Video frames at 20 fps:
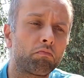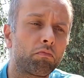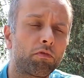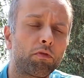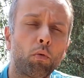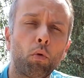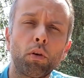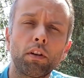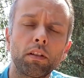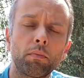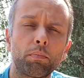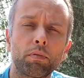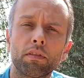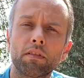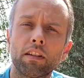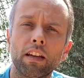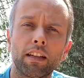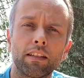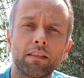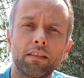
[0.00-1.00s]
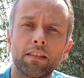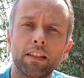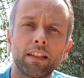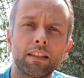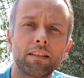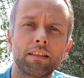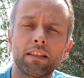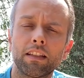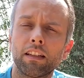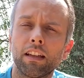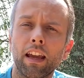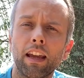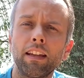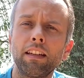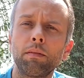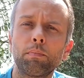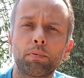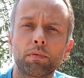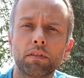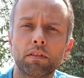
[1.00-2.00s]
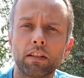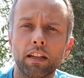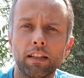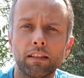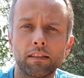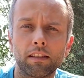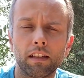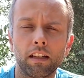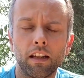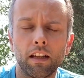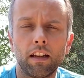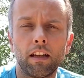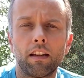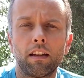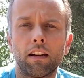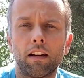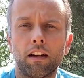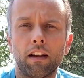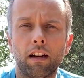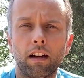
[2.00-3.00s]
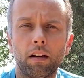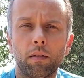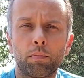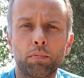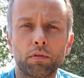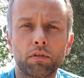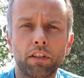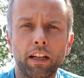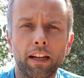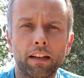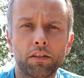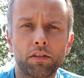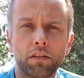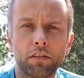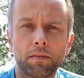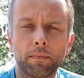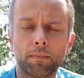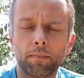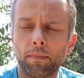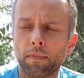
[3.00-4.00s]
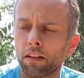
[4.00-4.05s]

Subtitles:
40%, 60, 80% protection.